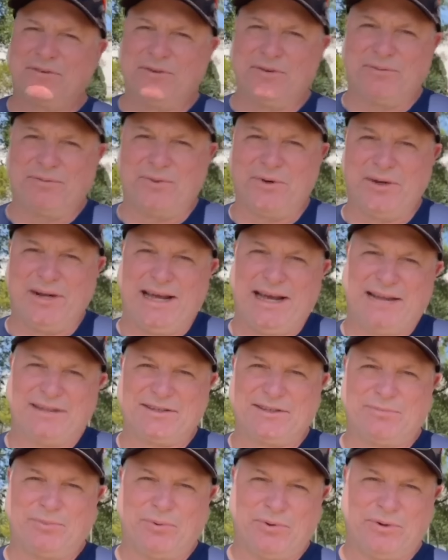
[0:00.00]
I would not
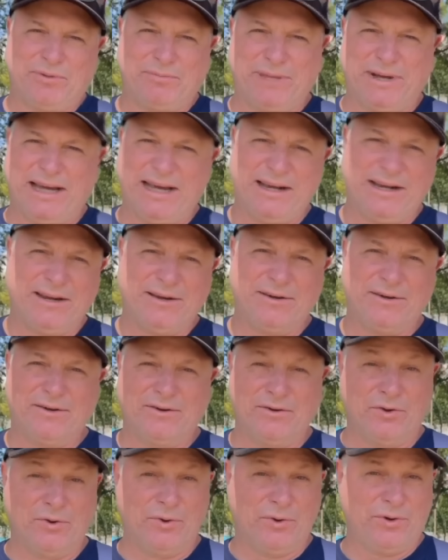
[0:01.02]
support Biden
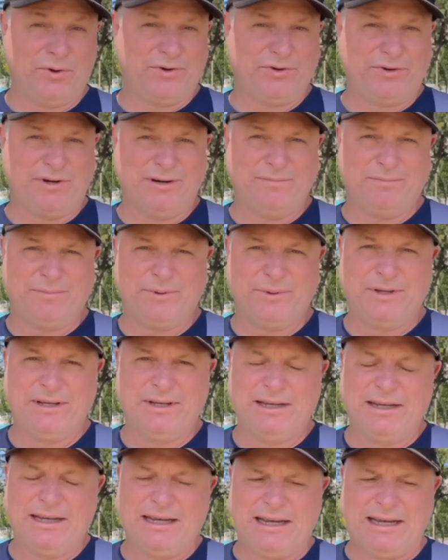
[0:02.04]
nor Trump.
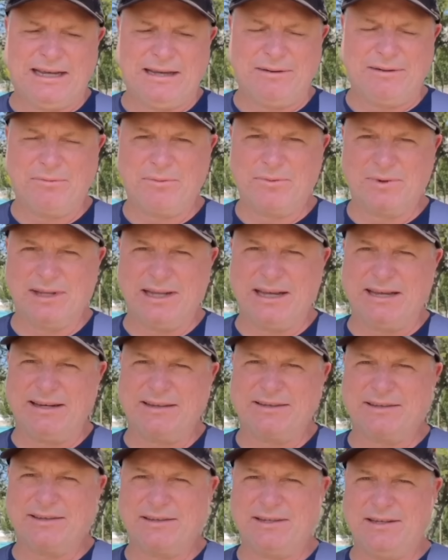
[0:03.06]
I would like
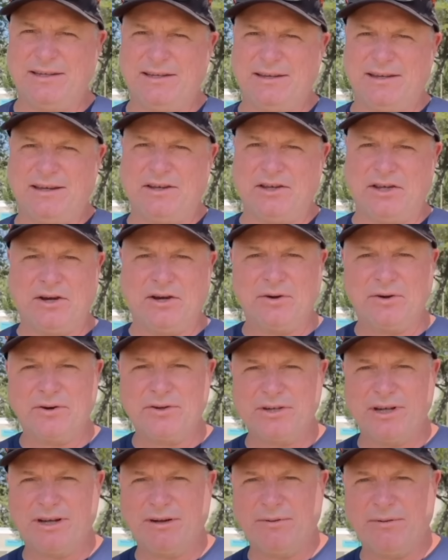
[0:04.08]
to see a younger
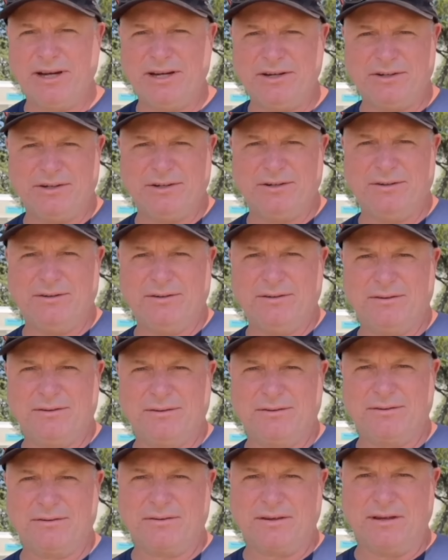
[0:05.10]
generation
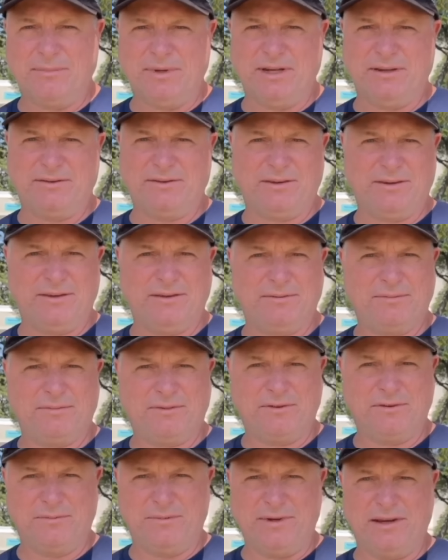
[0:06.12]
come into
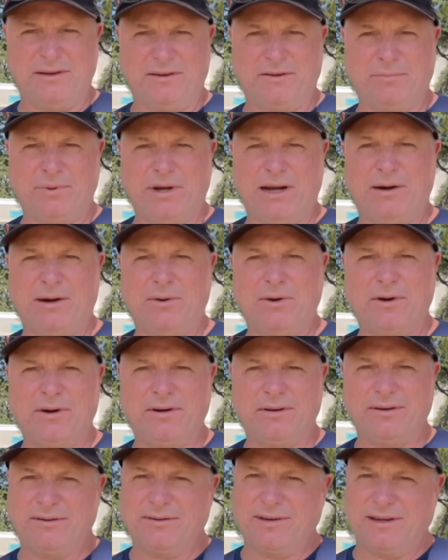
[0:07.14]
power
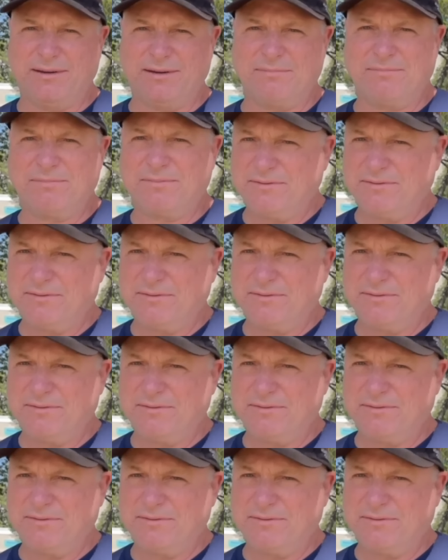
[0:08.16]
and